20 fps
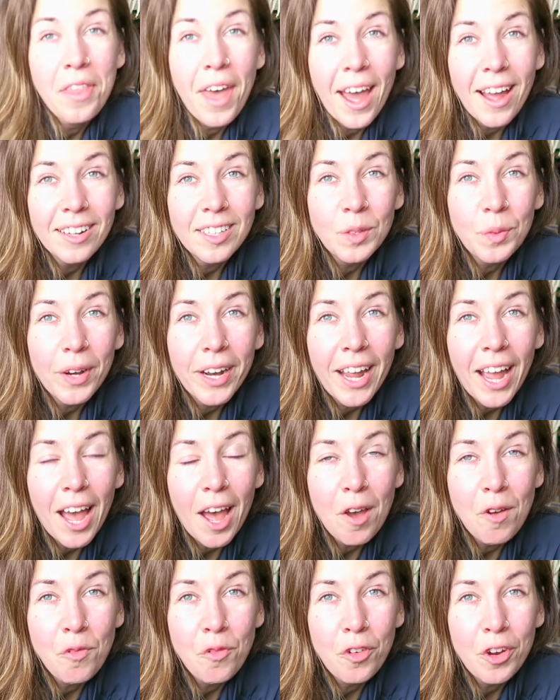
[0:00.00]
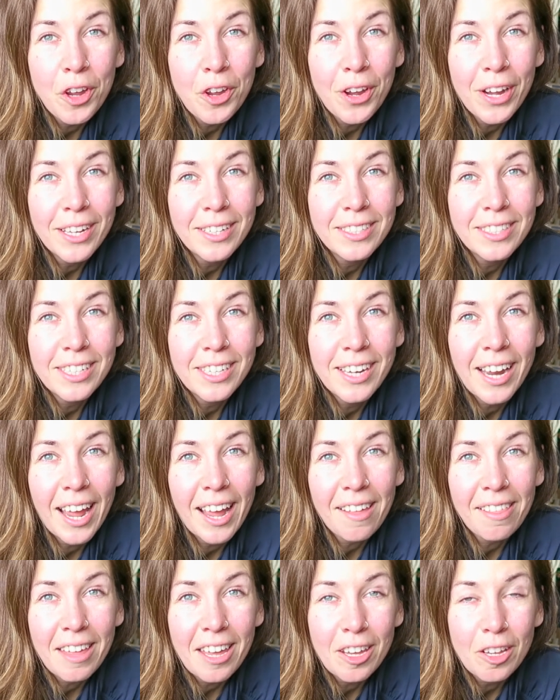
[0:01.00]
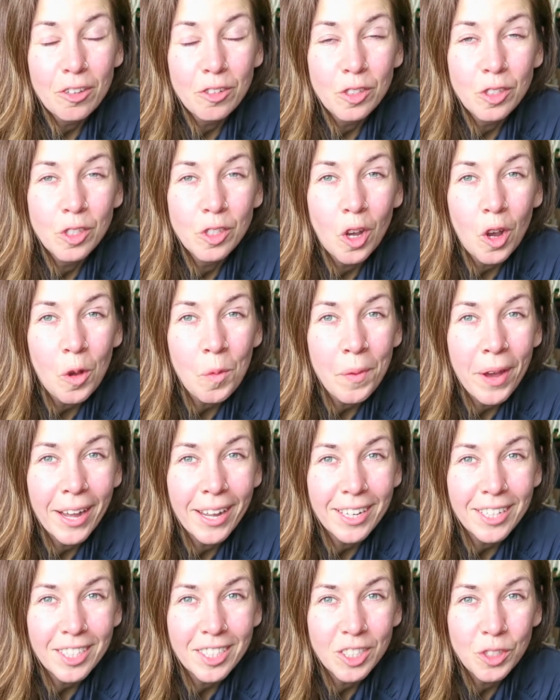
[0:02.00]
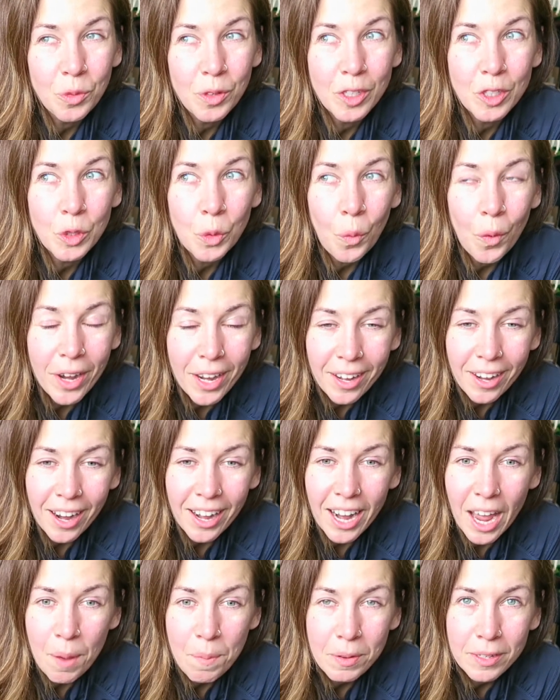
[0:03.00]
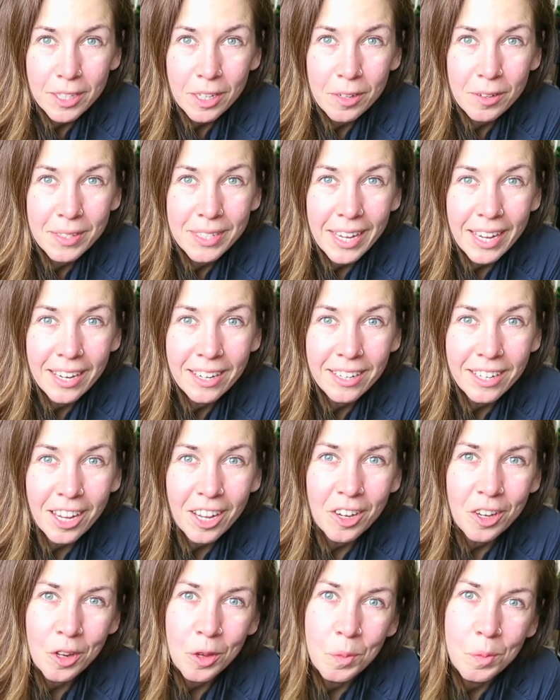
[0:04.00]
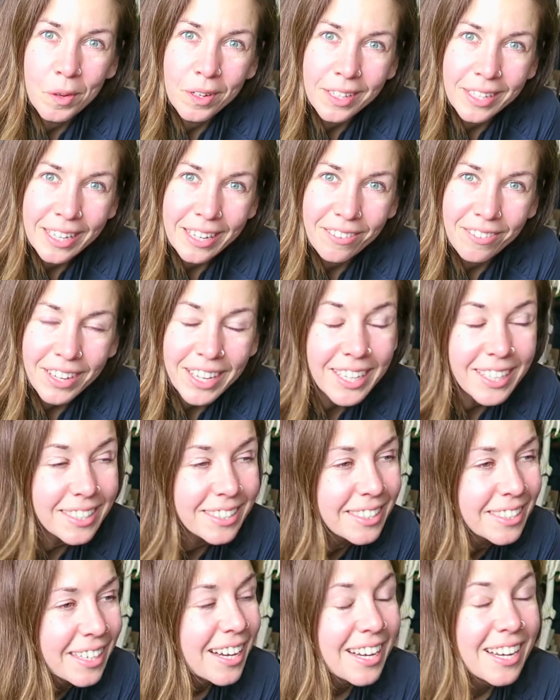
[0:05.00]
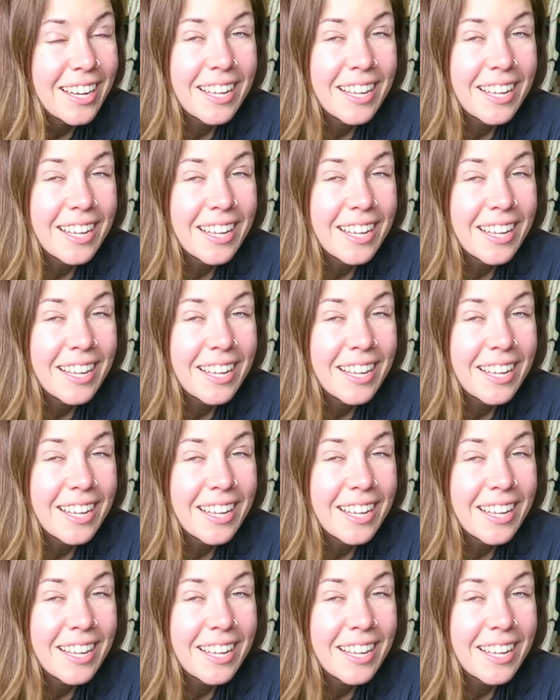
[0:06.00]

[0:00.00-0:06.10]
that's what I have for you guys today. Thank you so much. We're 29 episodes in, can you believe it?